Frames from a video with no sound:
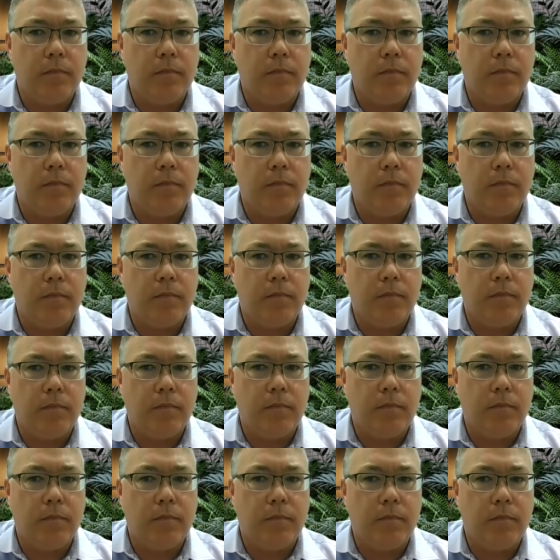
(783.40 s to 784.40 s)

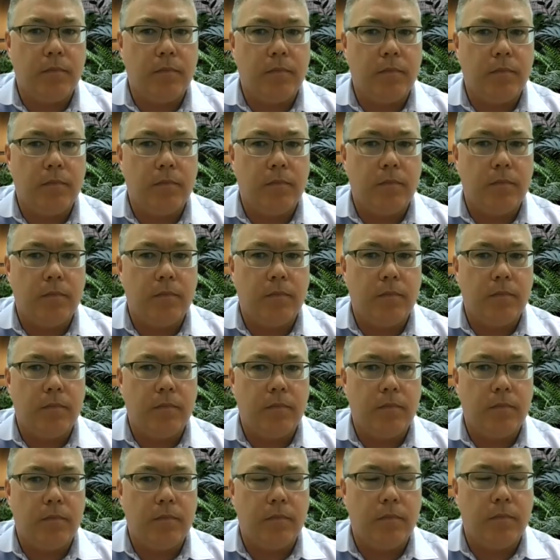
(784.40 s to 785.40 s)

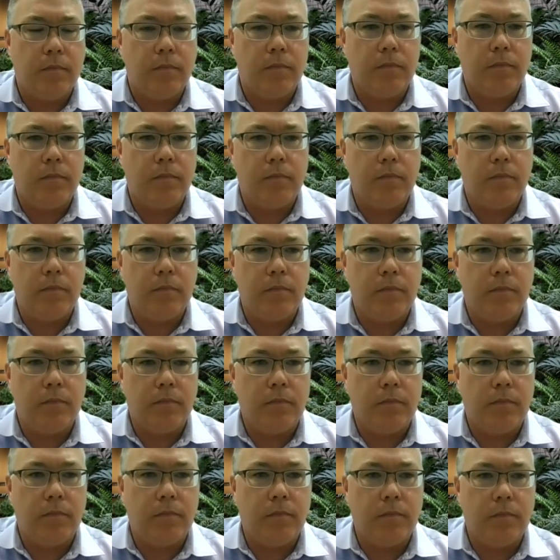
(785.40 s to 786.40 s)

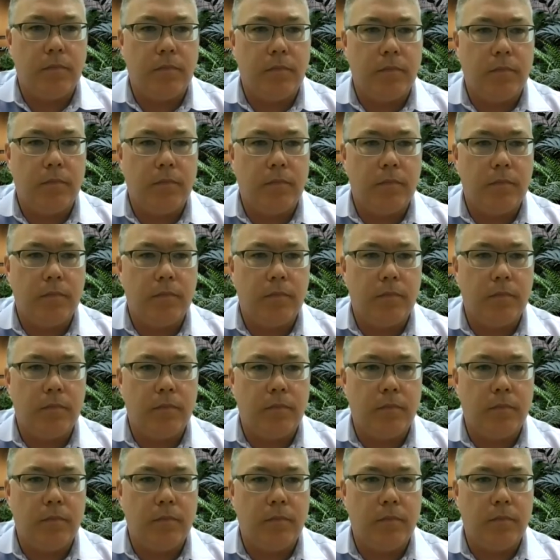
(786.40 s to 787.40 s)

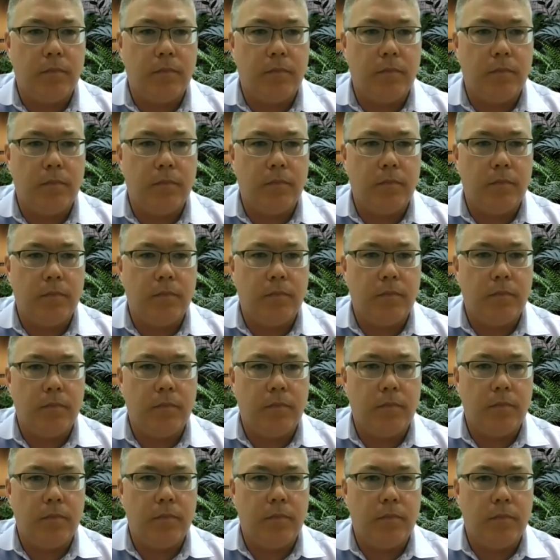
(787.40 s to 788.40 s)

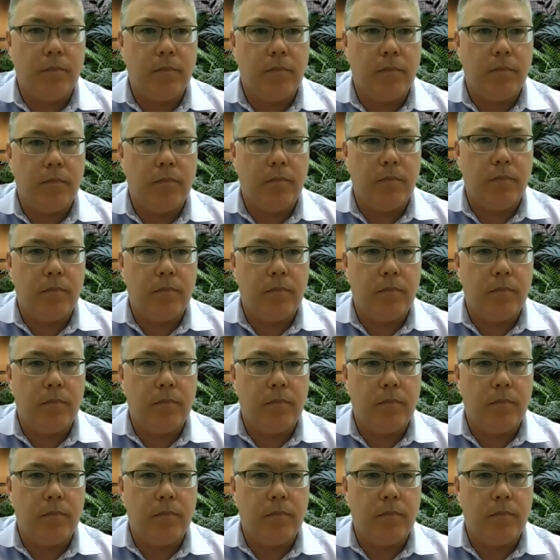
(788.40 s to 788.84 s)
[no speech]